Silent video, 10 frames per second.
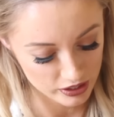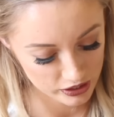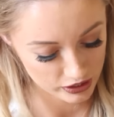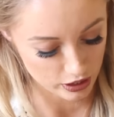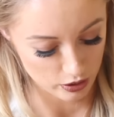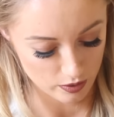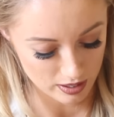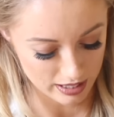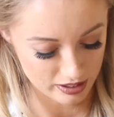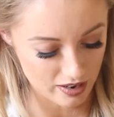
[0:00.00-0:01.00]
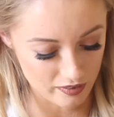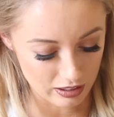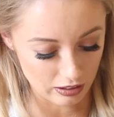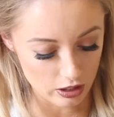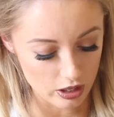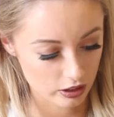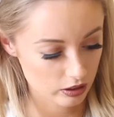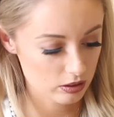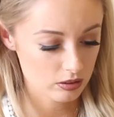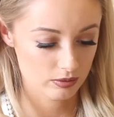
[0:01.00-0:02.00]
So let's have a little look.
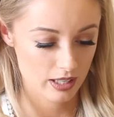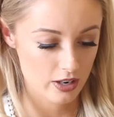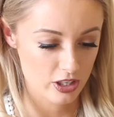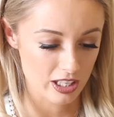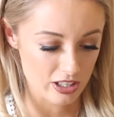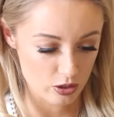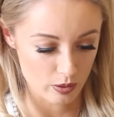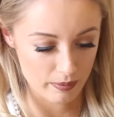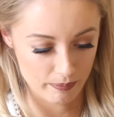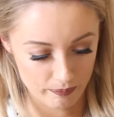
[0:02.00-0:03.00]
Oh, how do you get into it?